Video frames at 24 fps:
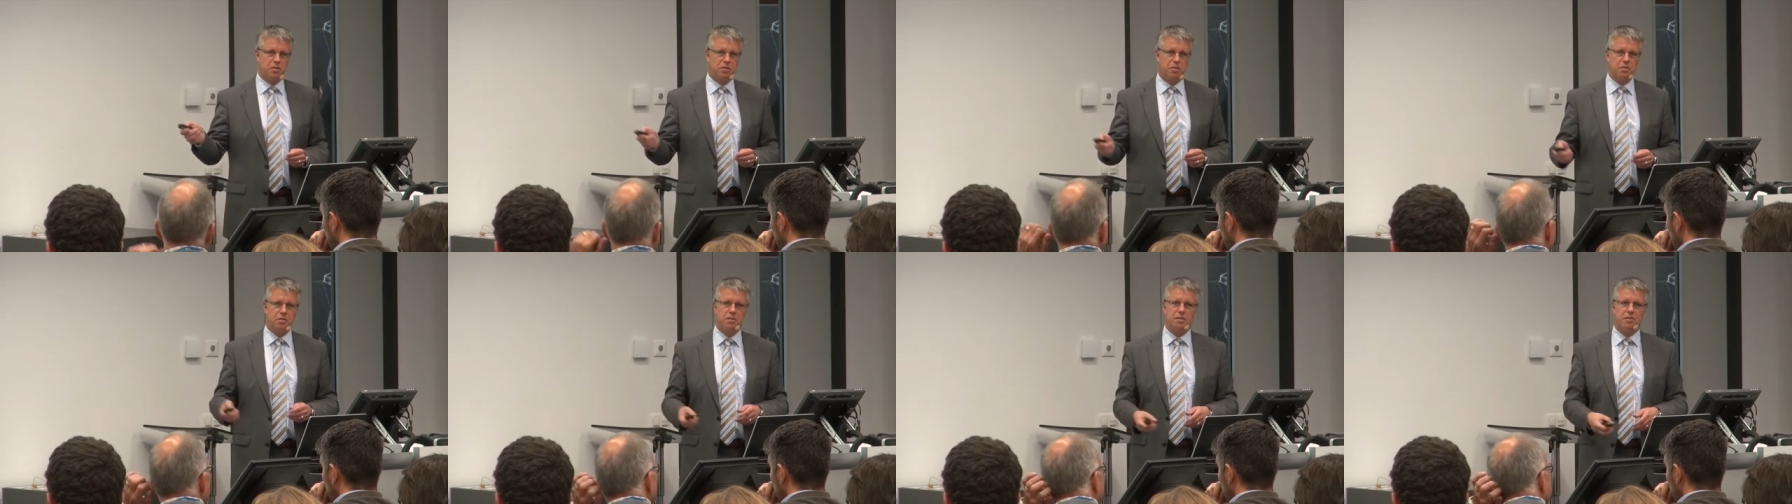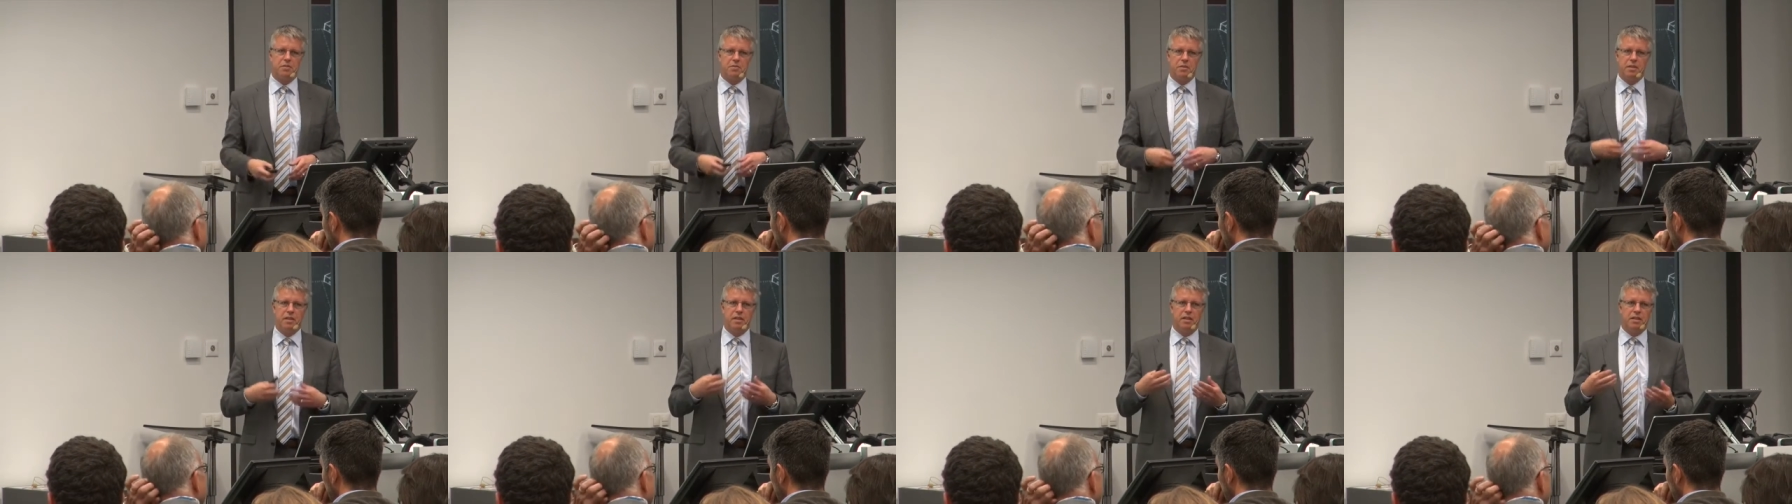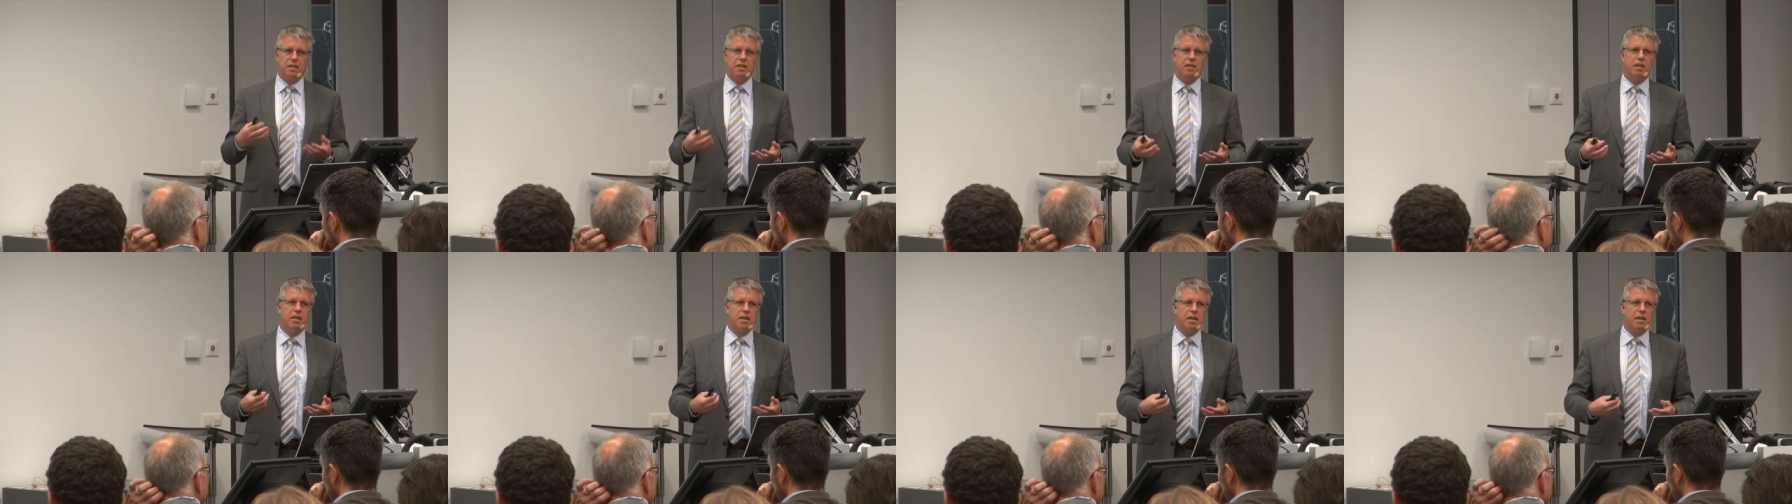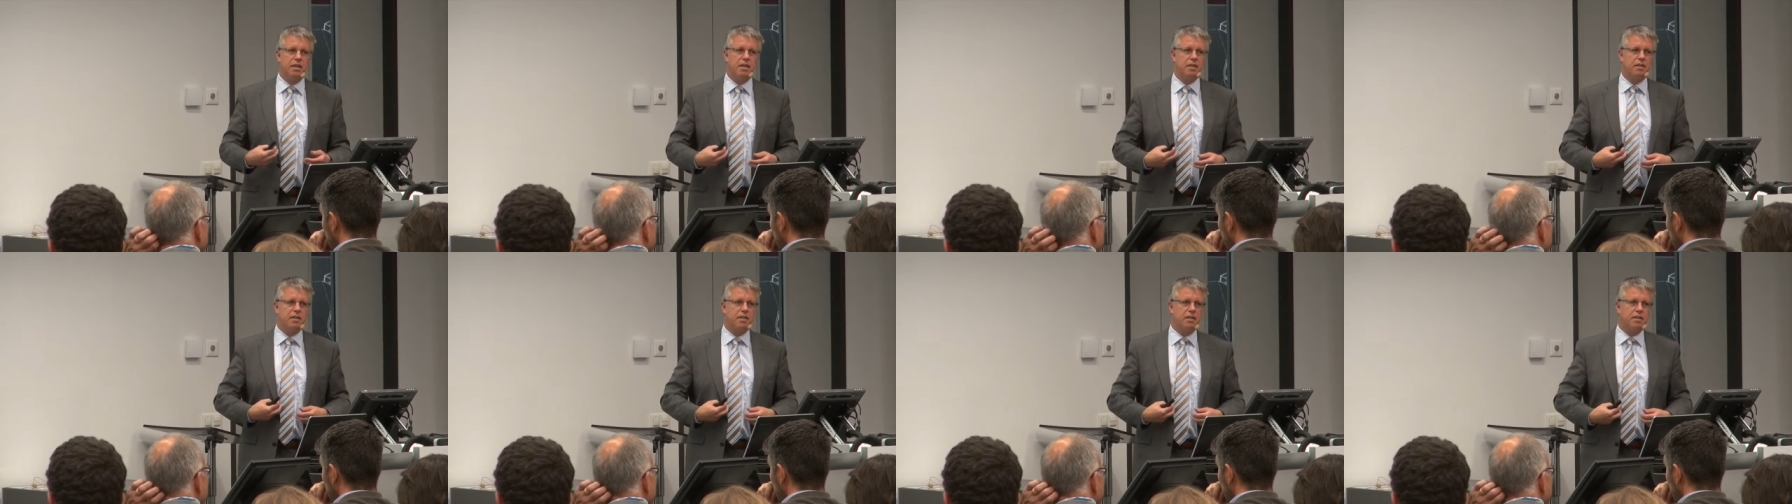So it's really
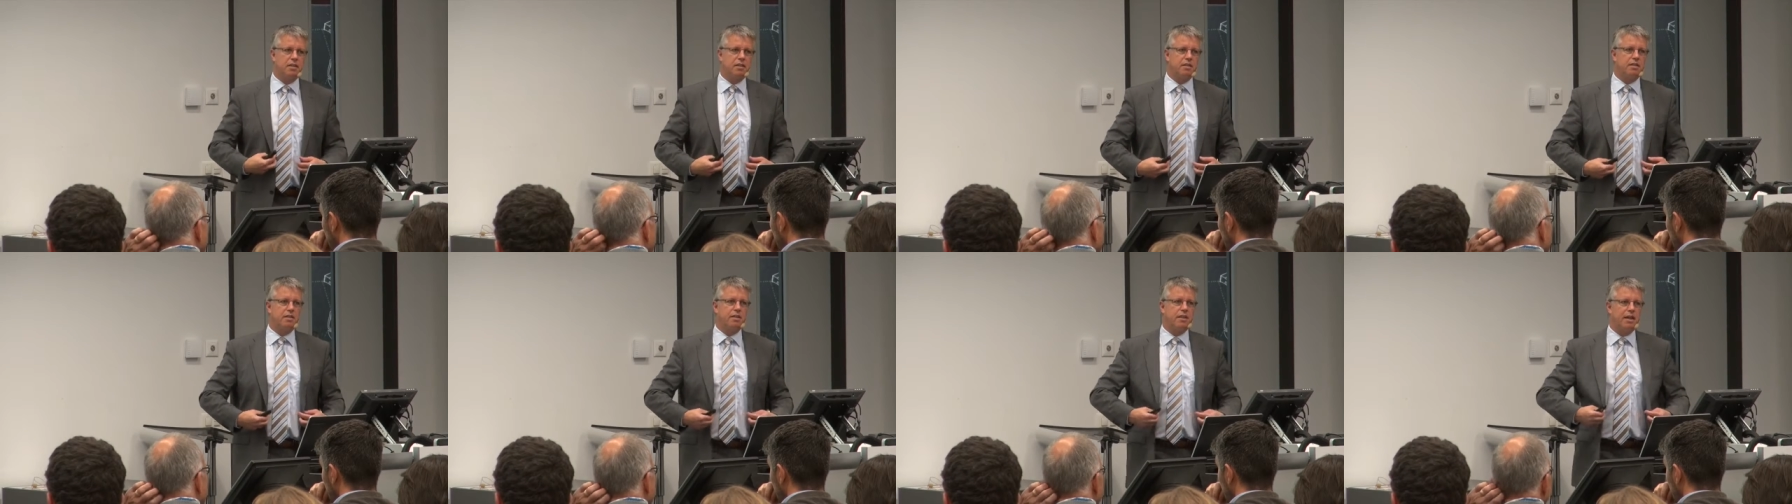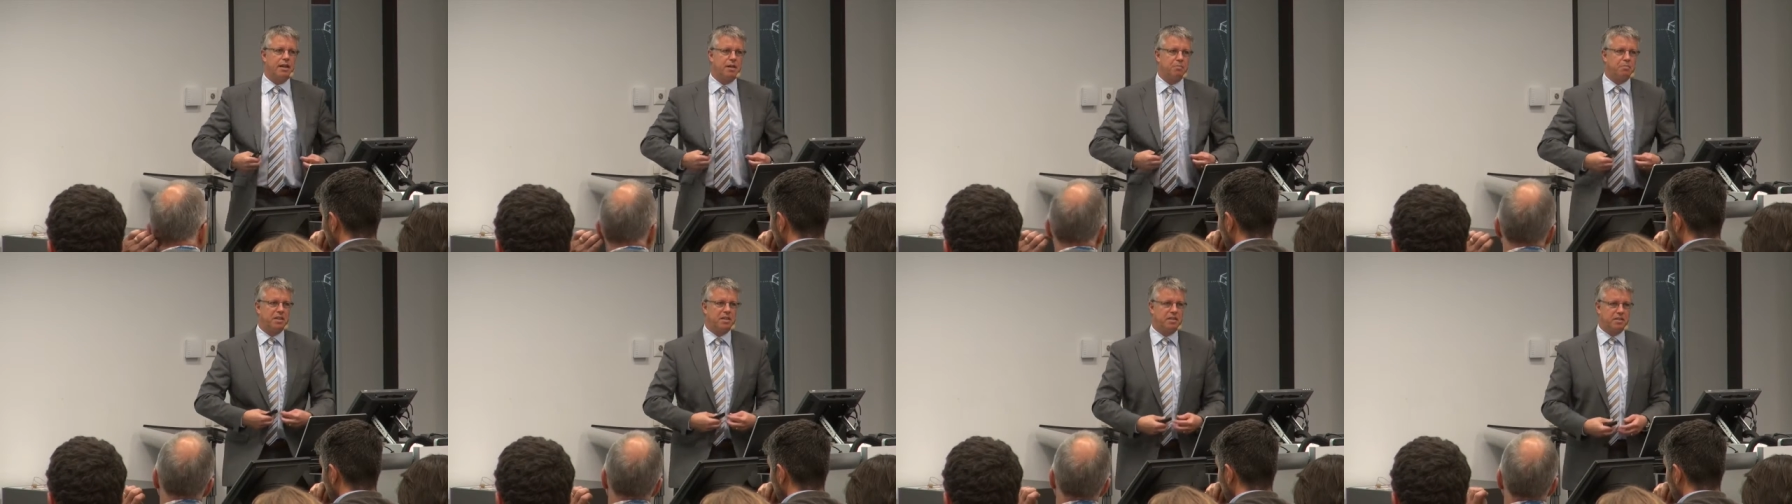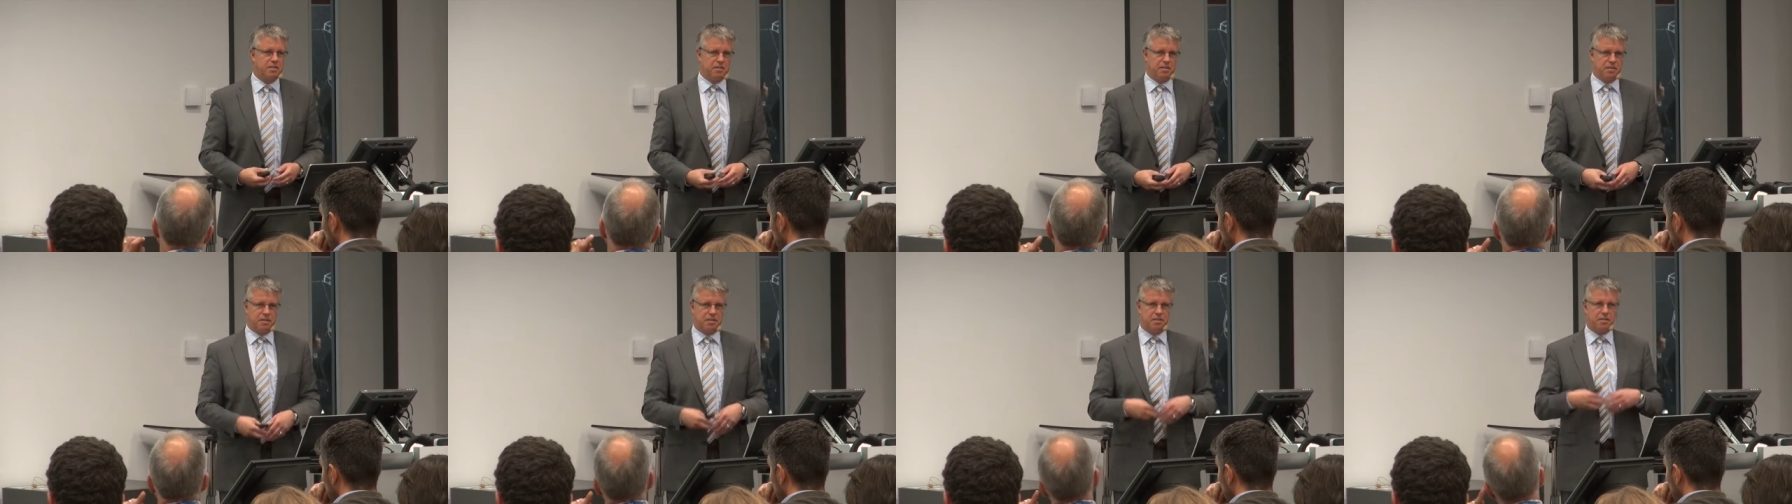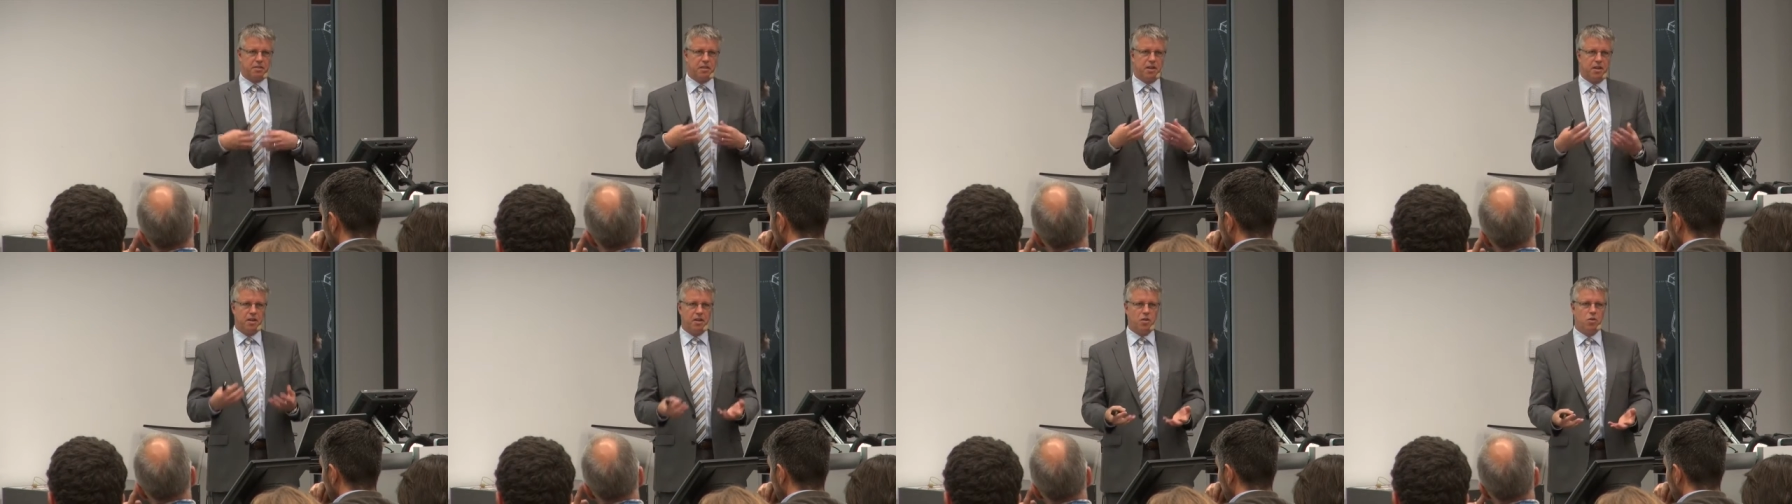the
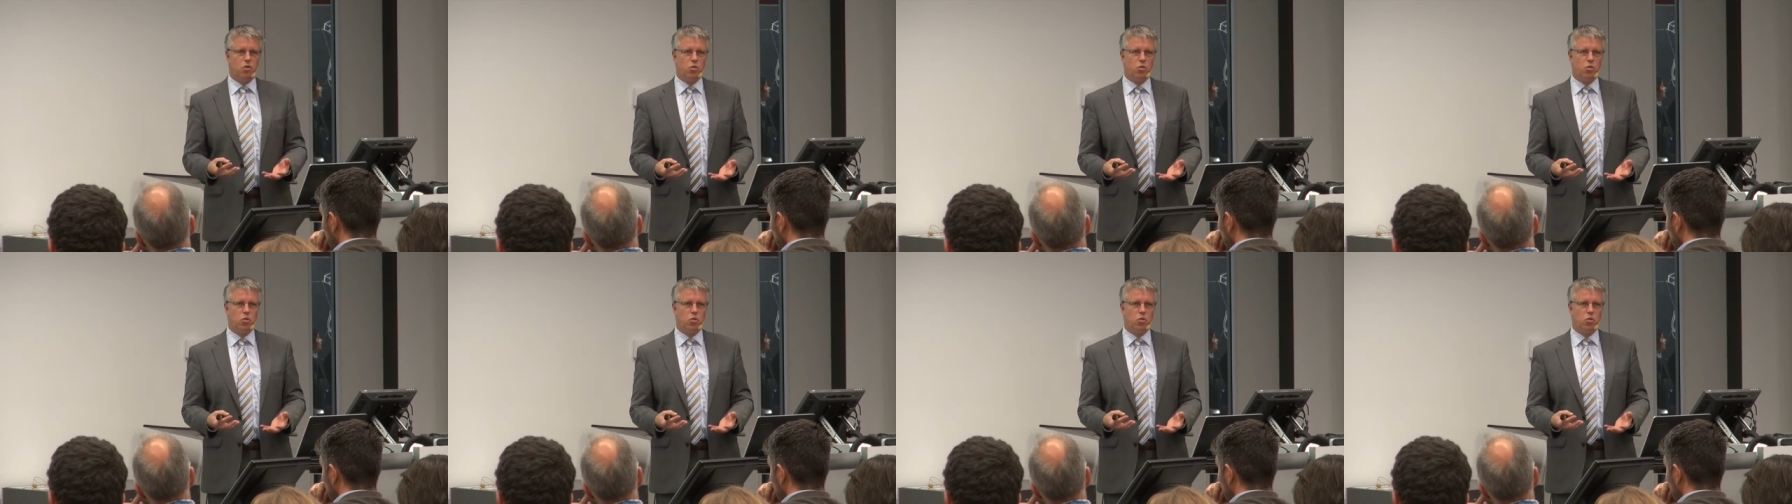applicants